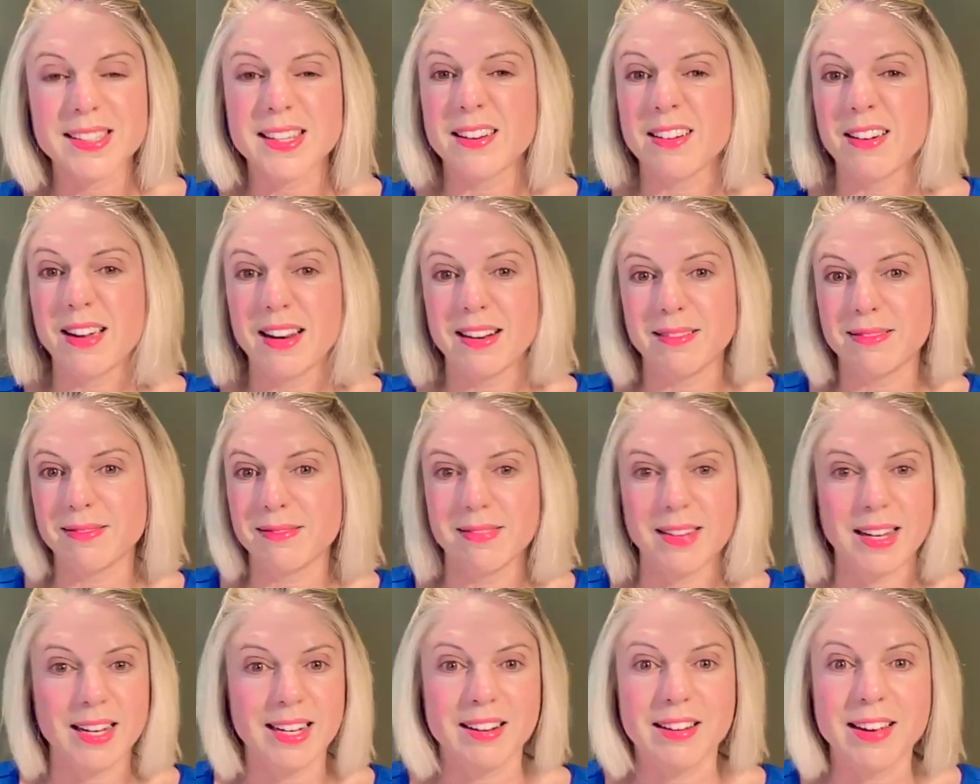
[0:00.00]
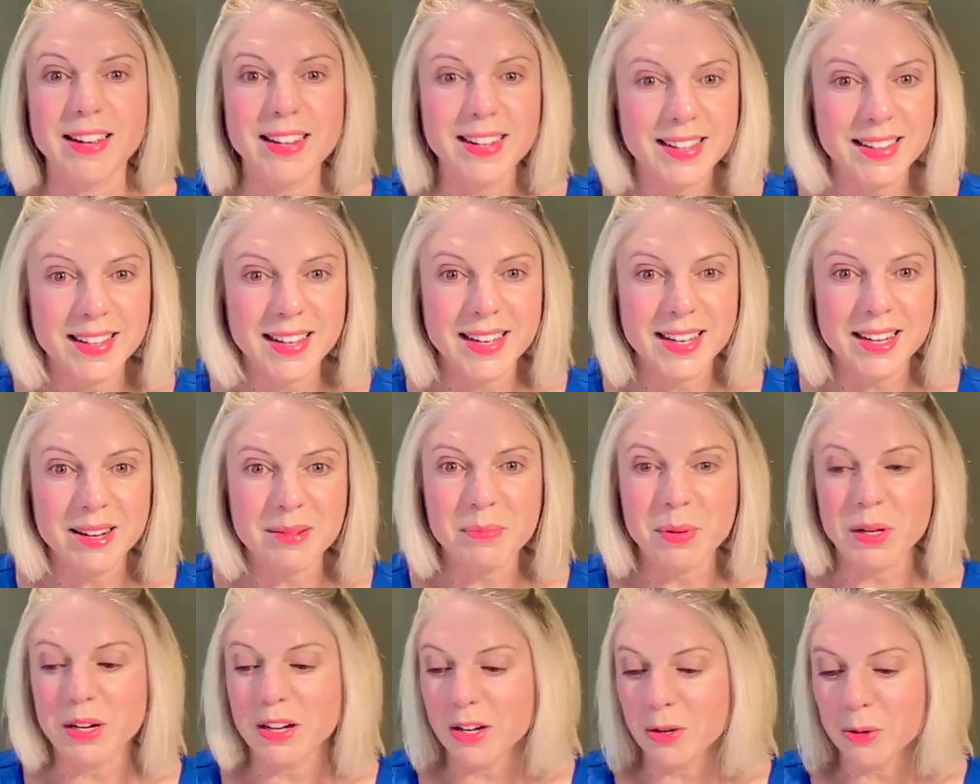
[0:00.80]
And I like
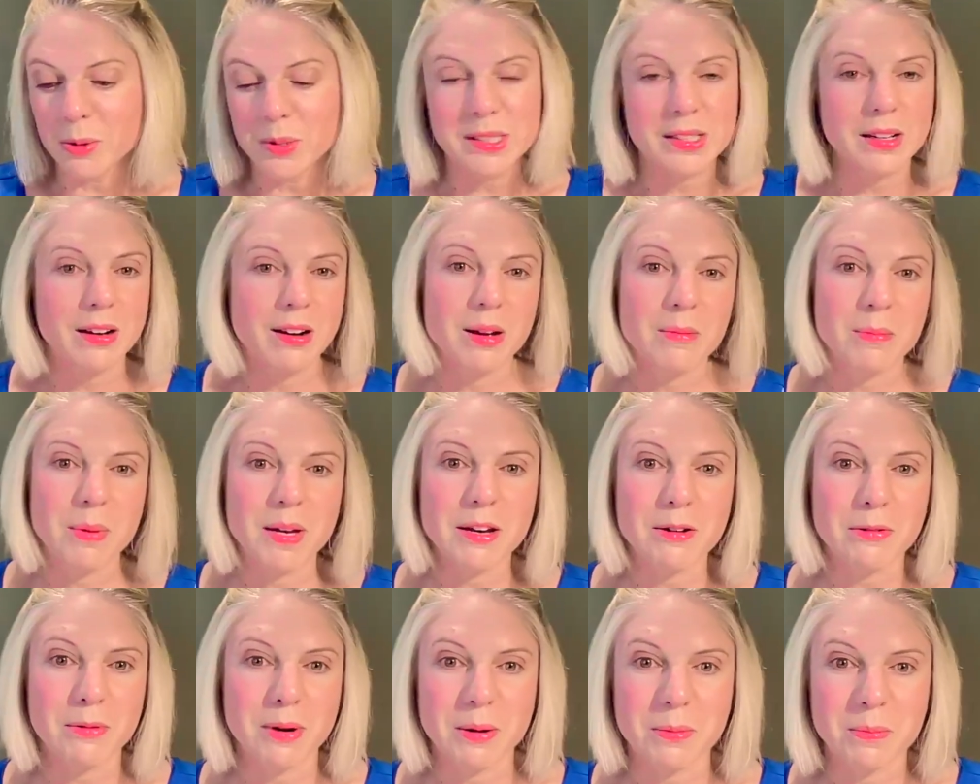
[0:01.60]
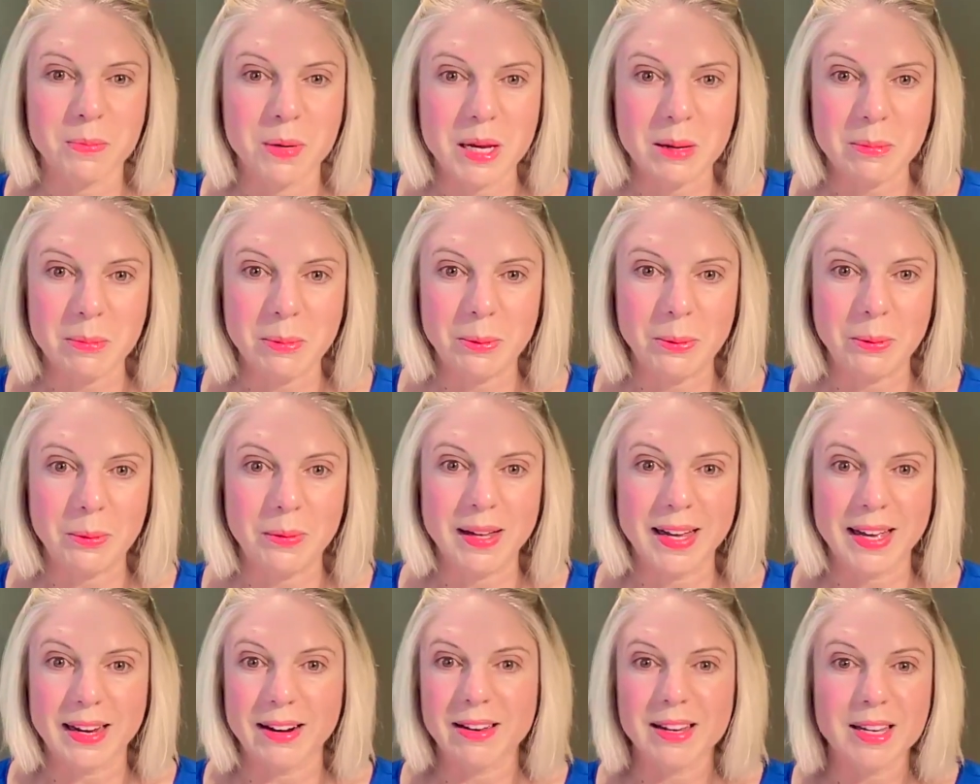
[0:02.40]
that, but I also like being around
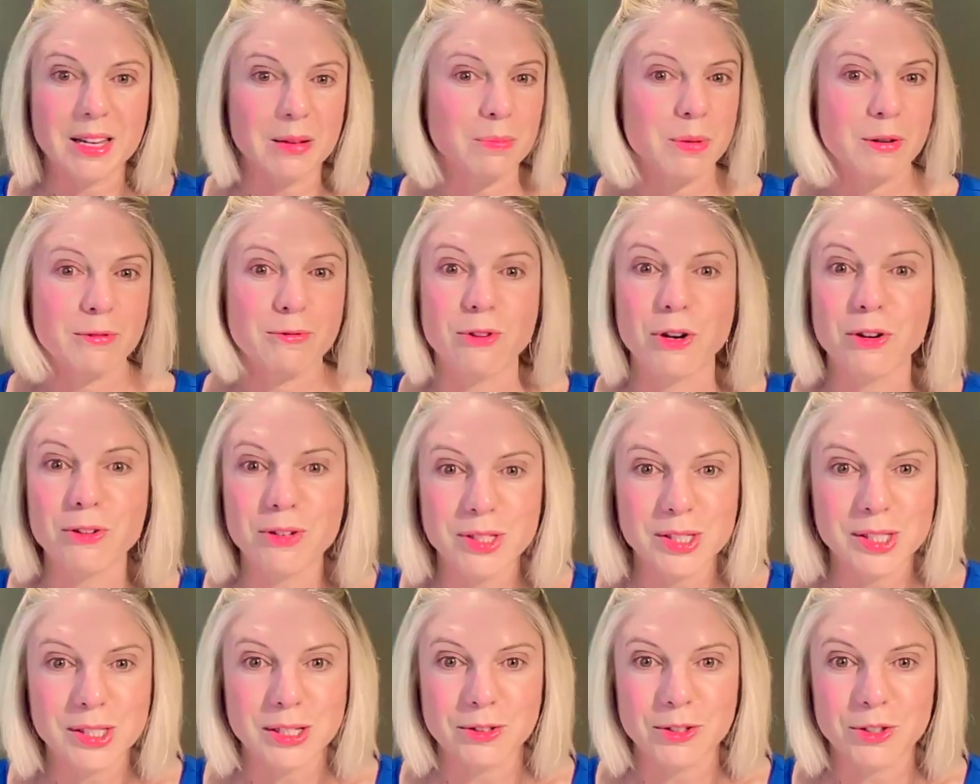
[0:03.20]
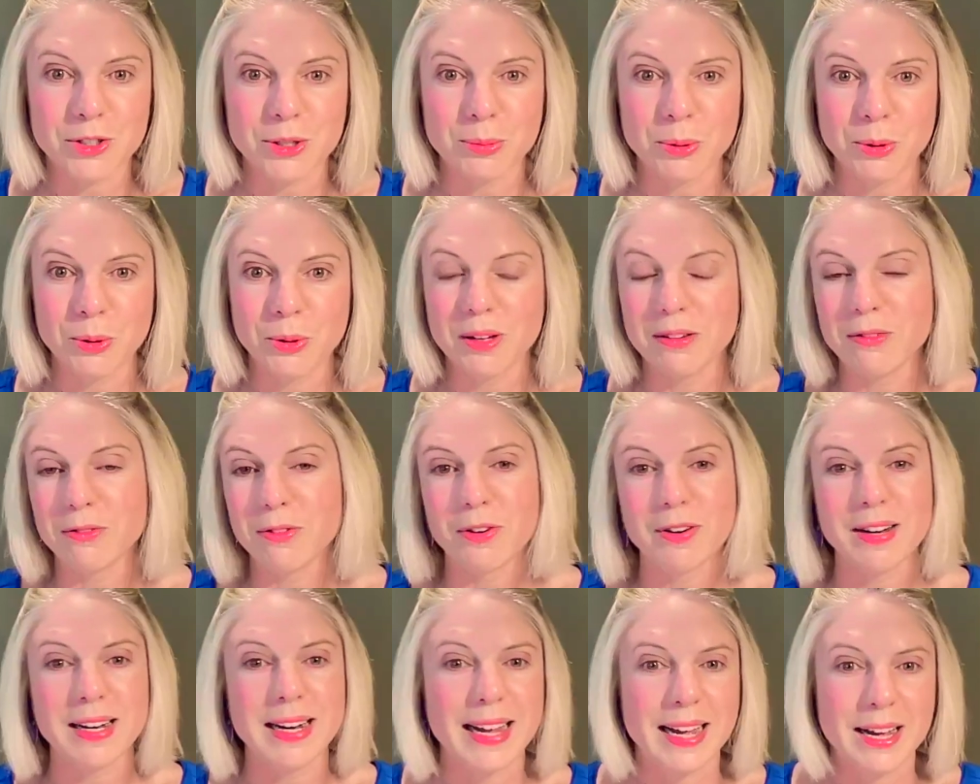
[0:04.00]
people, and I can be very sociable and
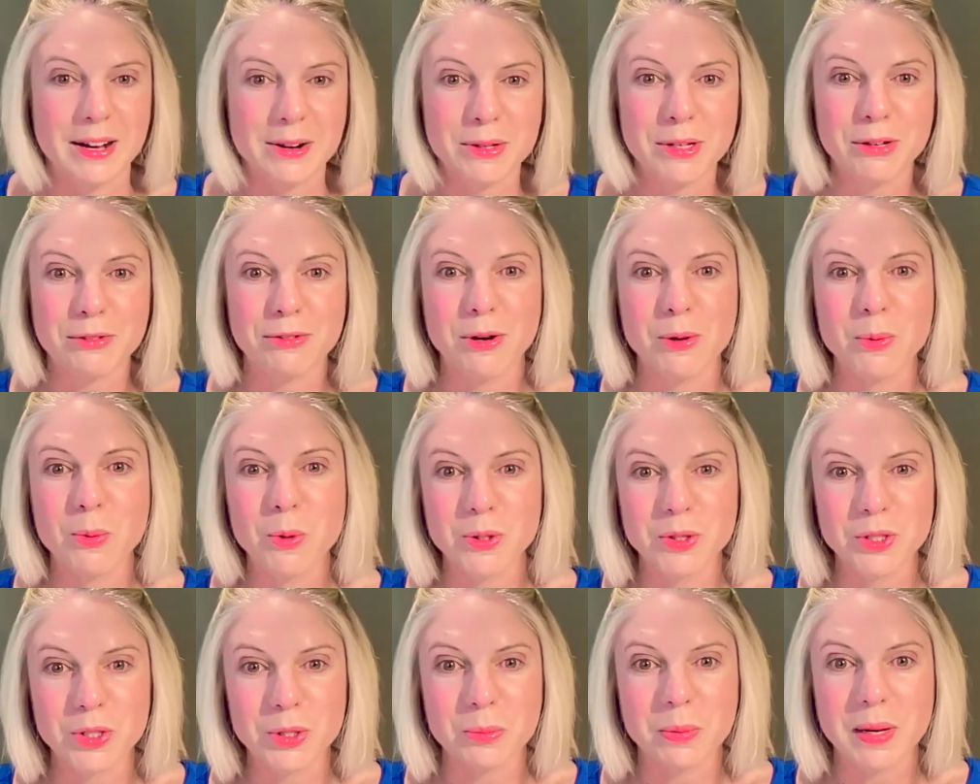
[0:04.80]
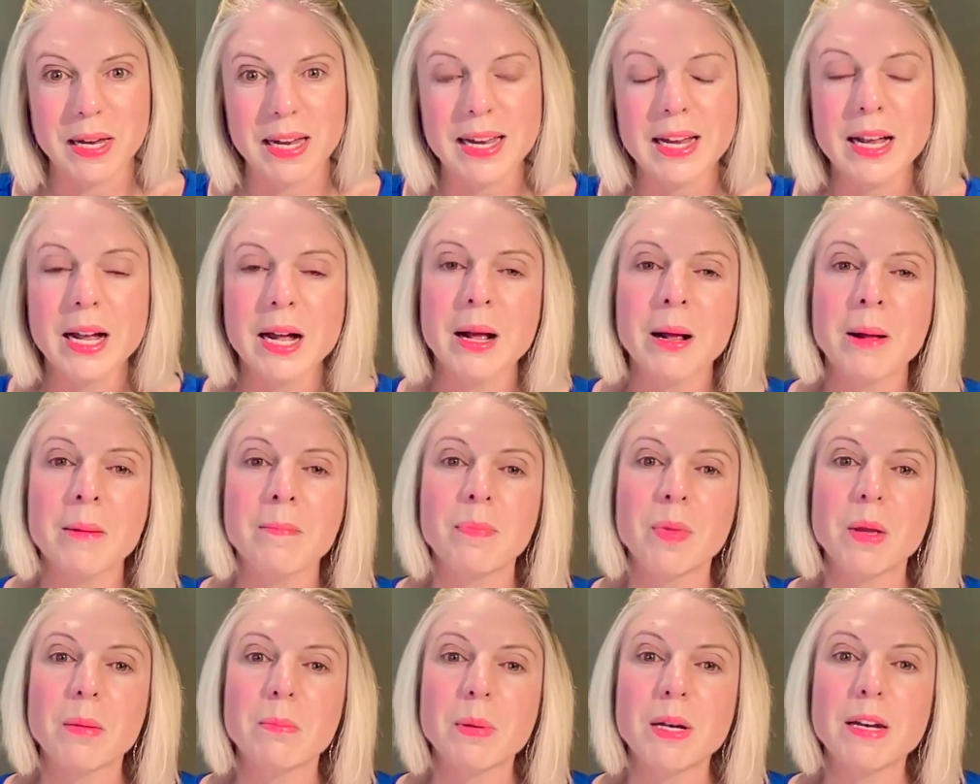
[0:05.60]
very loud if I want to be,
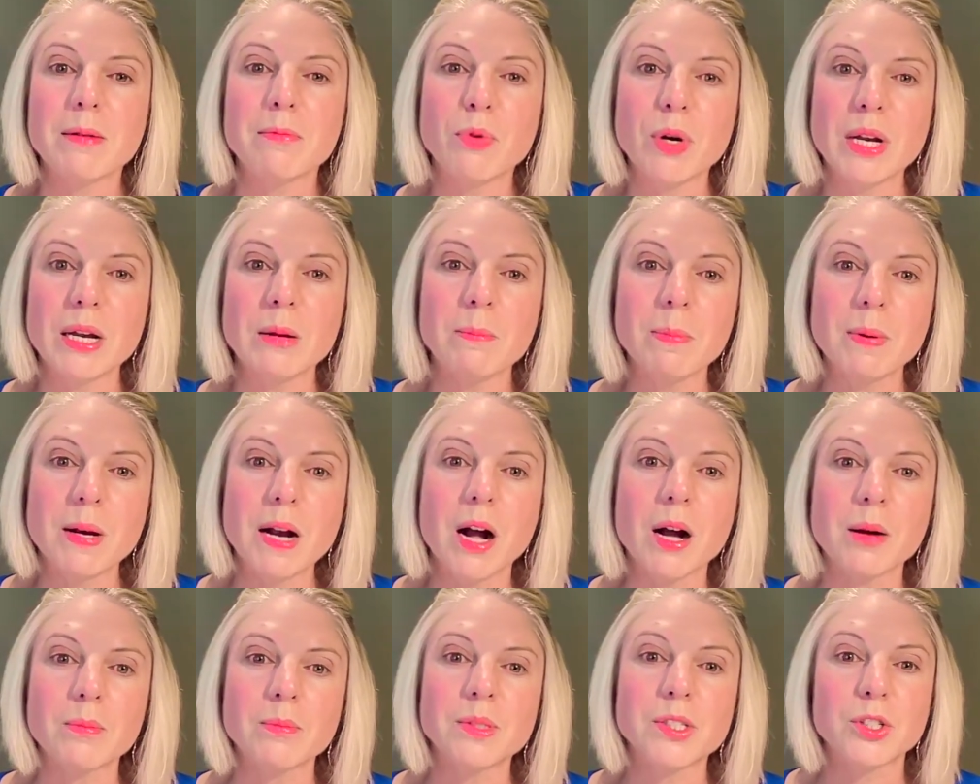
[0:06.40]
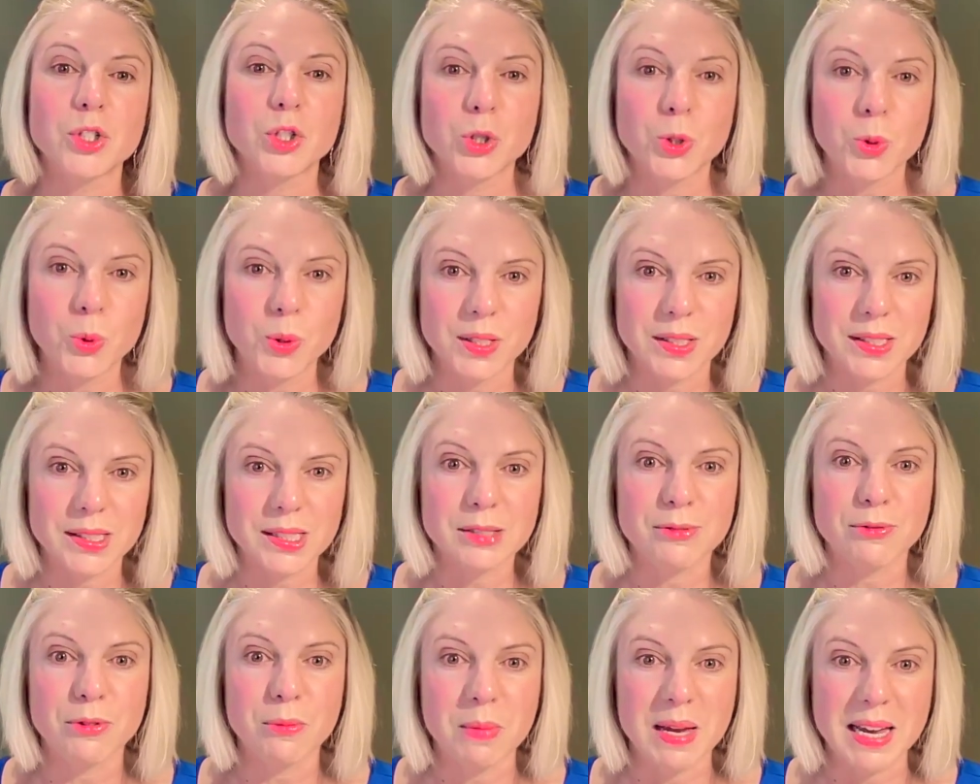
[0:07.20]
but it really becomes a
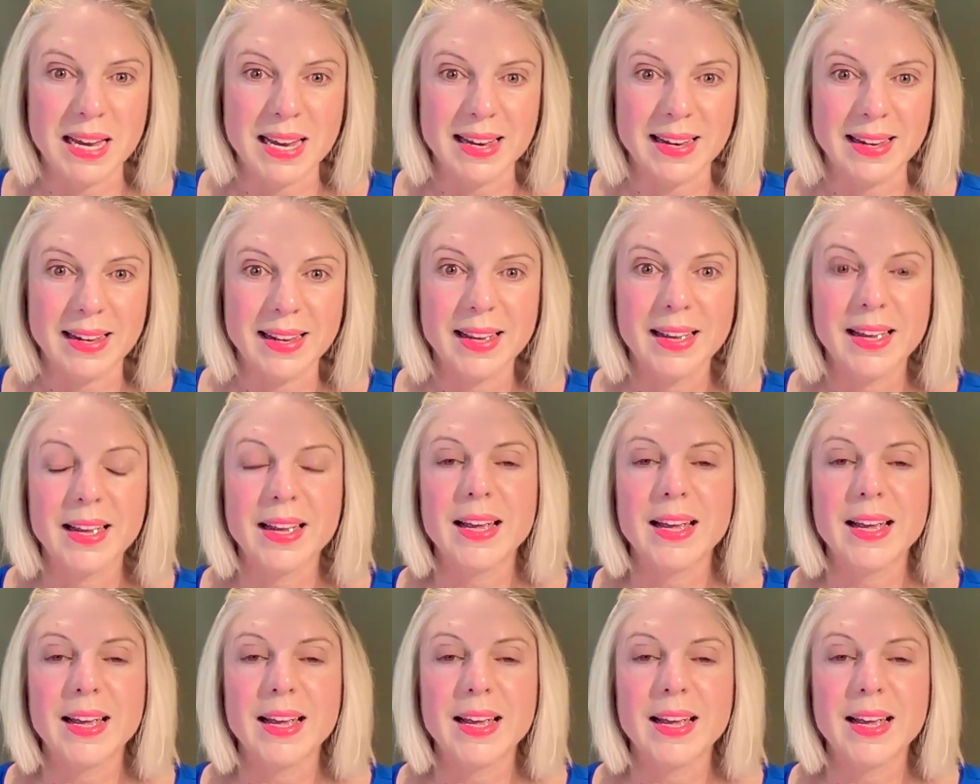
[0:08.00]
choice for me.